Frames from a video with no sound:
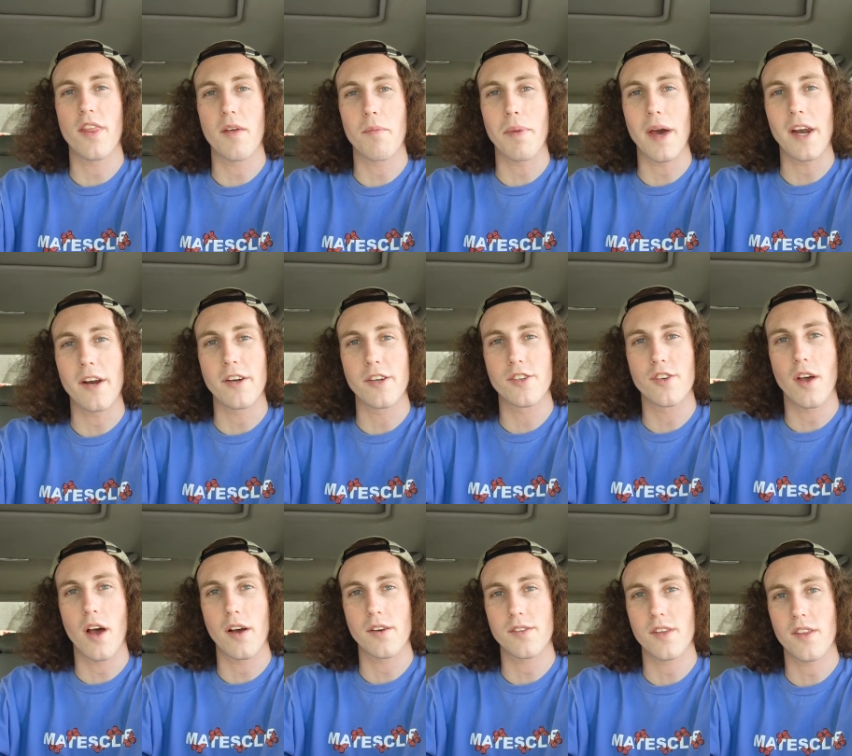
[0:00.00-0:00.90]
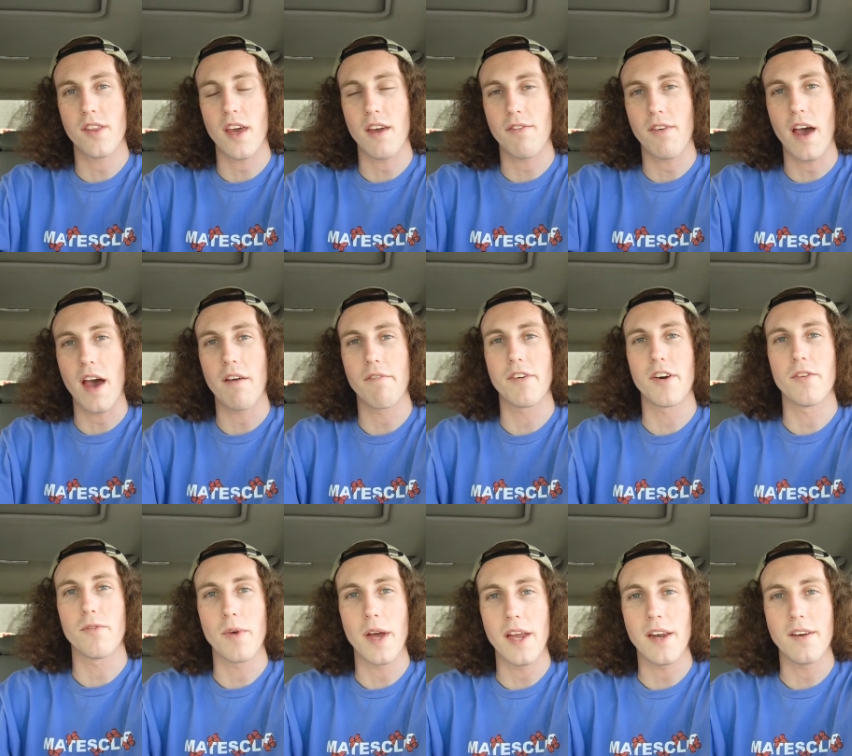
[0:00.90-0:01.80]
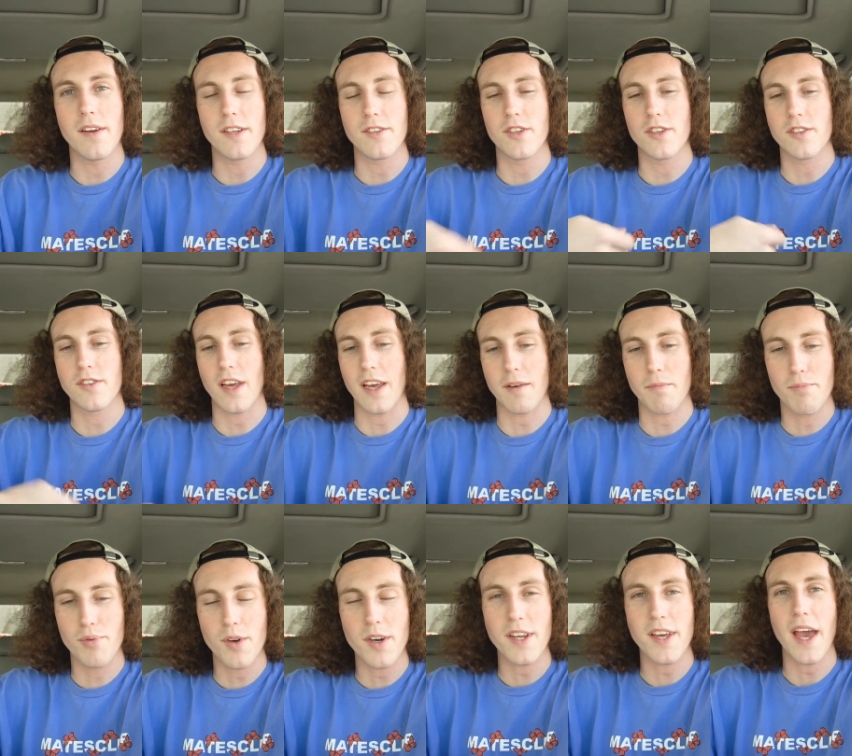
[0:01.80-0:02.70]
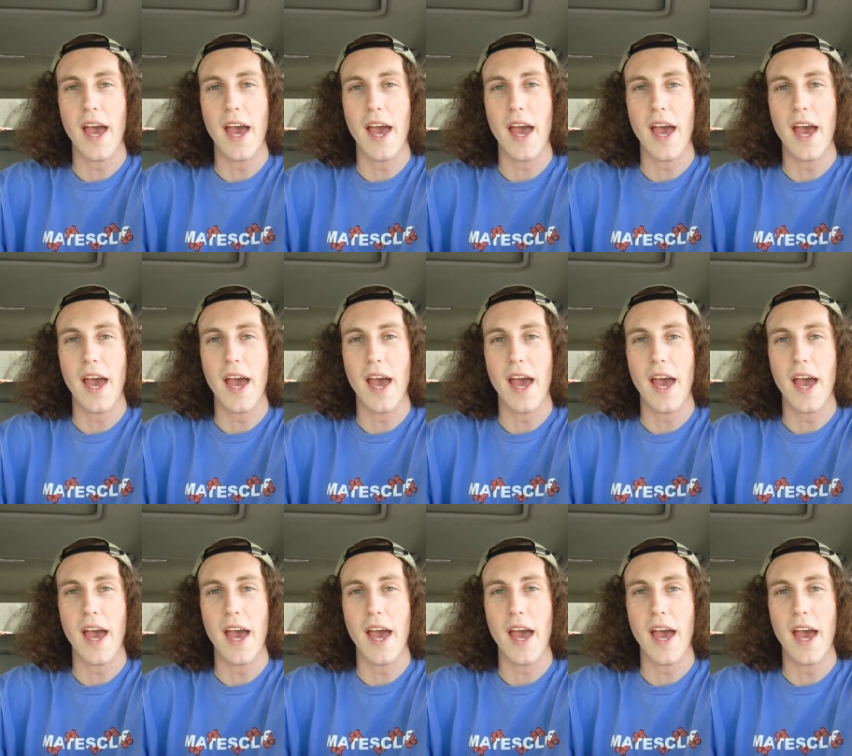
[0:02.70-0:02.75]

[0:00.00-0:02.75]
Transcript: the better songs that they've ever written. It's just like pretty